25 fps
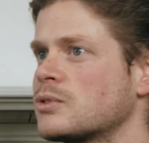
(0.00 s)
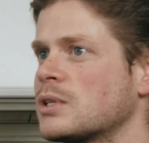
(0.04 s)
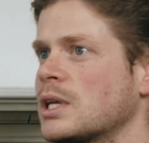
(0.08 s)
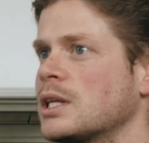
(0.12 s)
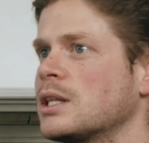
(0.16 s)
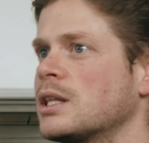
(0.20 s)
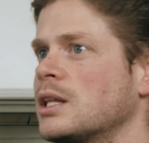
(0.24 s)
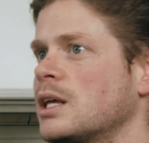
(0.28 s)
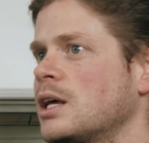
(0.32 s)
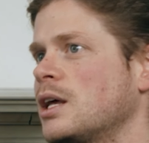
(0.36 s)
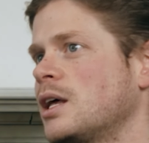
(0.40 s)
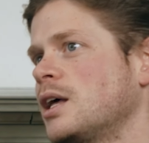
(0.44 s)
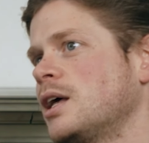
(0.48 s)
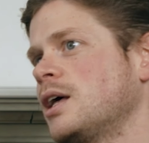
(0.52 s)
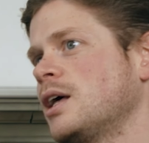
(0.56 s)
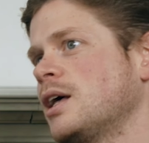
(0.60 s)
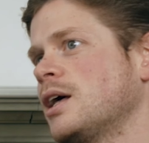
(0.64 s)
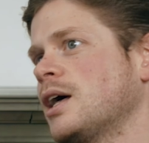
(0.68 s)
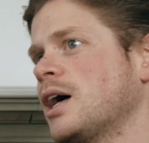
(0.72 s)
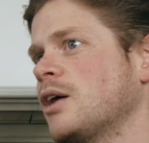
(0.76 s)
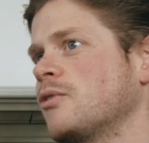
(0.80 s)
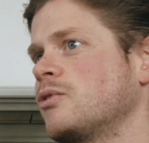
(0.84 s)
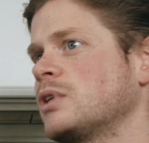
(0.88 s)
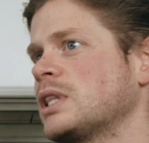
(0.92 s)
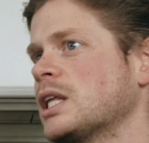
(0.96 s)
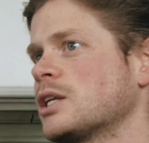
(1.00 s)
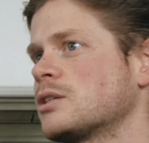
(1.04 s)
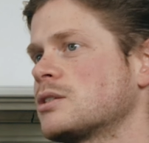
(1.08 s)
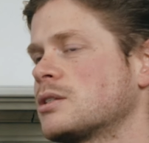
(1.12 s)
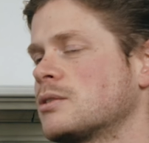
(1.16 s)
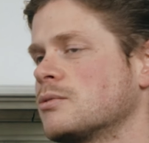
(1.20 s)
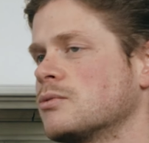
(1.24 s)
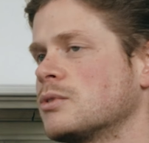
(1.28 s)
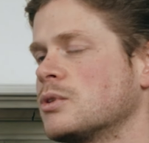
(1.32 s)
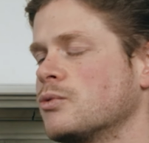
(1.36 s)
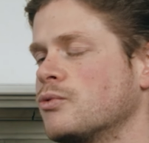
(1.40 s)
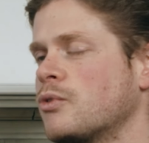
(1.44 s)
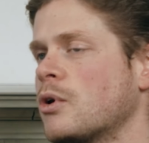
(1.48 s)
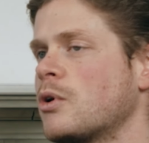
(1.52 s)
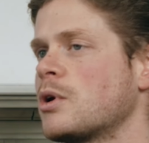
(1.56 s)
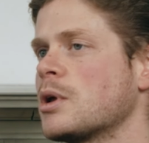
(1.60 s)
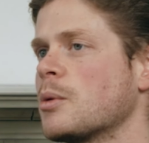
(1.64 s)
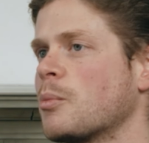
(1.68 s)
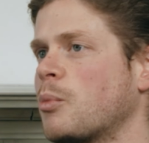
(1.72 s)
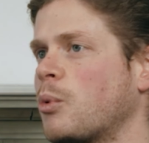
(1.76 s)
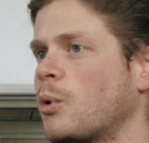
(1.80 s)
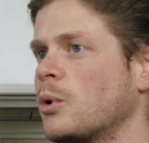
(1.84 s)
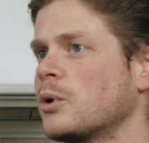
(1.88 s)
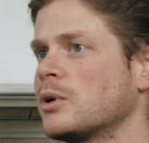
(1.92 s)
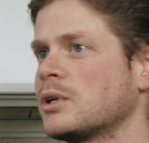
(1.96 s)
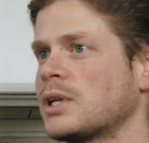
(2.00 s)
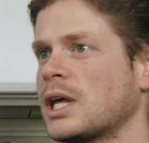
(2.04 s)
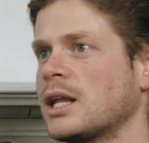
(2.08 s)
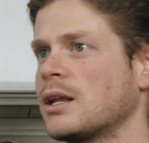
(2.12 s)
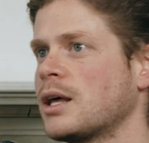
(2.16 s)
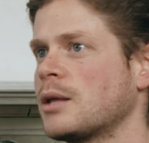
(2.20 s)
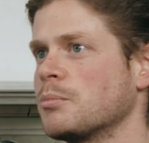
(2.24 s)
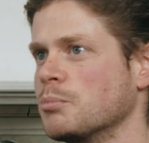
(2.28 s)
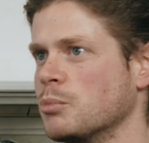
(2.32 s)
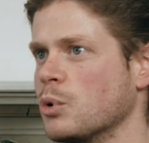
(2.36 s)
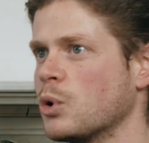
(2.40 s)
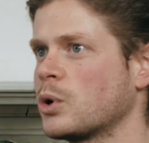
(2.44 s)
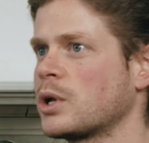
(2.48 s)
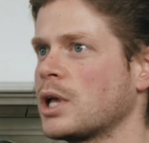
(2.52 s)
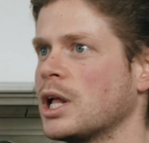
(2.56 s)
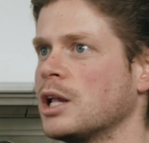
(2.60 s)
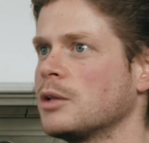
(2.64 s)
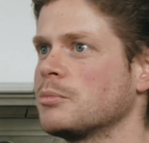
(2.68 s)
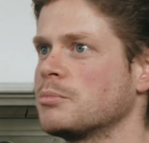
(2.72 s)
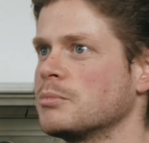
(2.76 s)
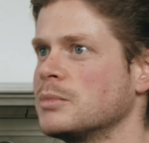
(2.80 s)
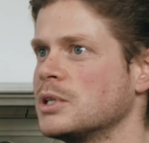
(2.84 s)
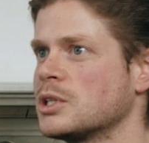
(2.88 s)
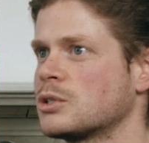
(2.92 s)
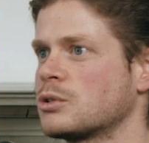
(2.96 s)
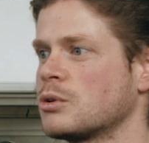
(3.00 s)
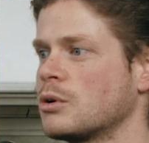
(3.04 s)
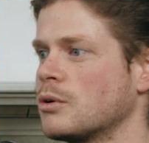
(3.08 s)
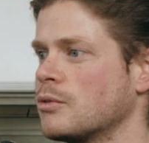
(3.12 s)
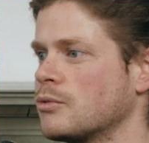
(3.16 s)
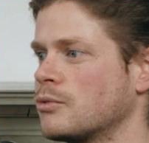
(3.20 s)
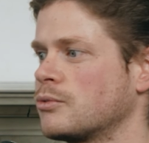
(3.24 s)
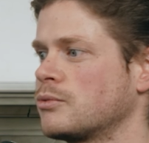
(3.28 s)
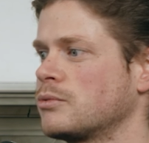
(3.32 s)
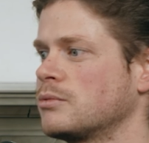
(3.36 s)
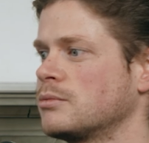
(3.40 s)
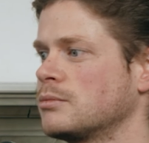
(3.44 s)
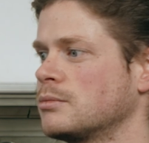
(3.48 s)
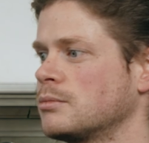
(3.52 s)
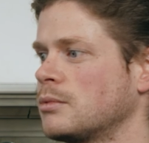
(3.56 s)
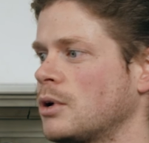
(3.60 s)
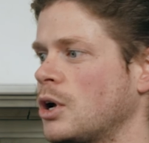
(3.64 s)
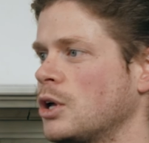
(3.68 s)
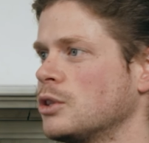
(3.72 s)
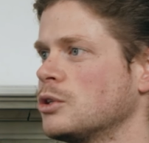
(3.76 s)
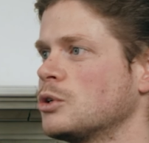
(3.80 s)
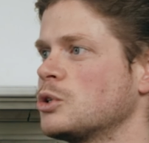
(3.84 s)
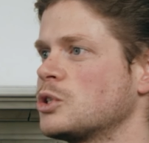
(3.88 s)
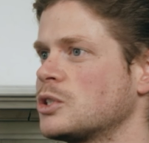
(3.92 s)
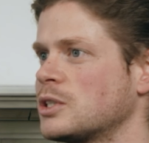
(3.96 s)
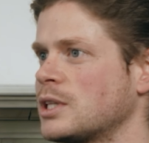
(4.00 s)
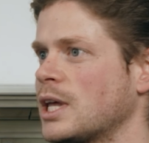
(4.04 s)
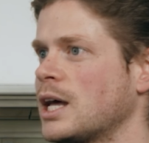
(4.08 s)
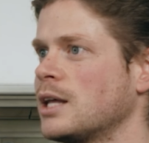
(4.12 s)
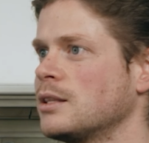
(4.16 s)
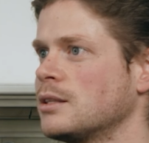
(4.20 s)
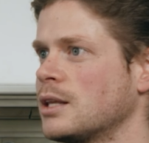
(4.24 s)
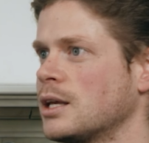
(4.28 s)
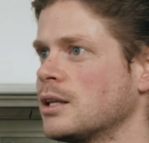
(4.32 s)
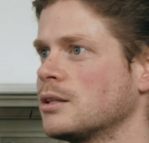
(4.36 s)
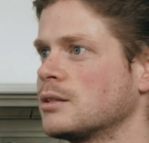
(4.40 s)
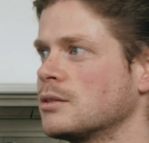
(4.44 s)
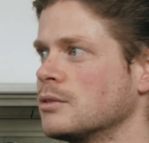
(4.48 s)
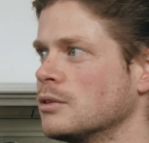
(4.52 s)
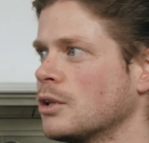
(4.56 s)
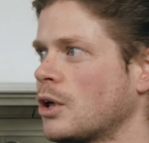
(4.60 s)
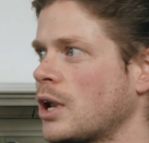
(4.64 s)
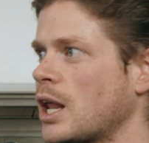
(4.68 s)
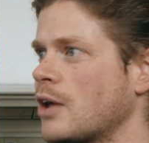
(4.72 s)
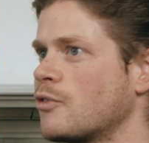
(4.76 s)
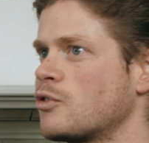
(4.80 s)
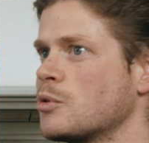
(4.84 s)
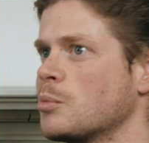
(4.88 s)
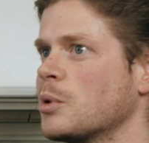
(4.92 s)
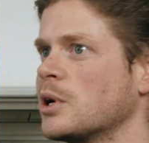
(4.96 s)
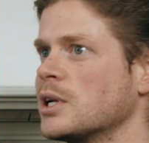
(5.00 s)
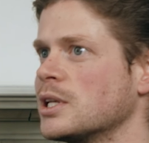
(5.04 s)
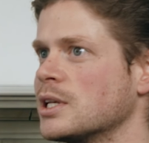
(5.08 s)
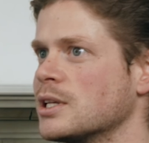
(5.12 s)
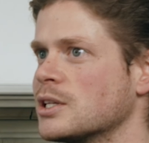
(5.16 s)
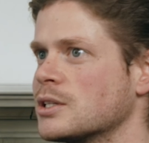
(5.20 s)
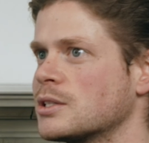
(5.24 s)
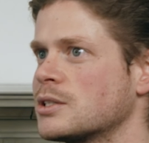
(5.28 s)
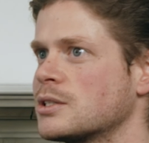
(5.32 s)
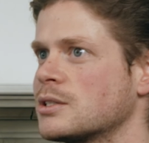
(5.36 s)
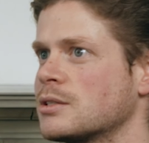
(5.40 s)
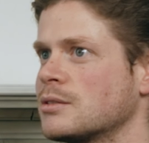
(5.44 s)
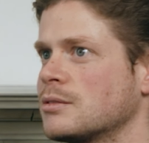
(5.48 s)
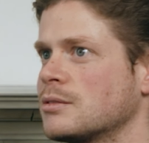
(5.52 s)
And I think that's very important. And that book helped me sort of understand that not everybody is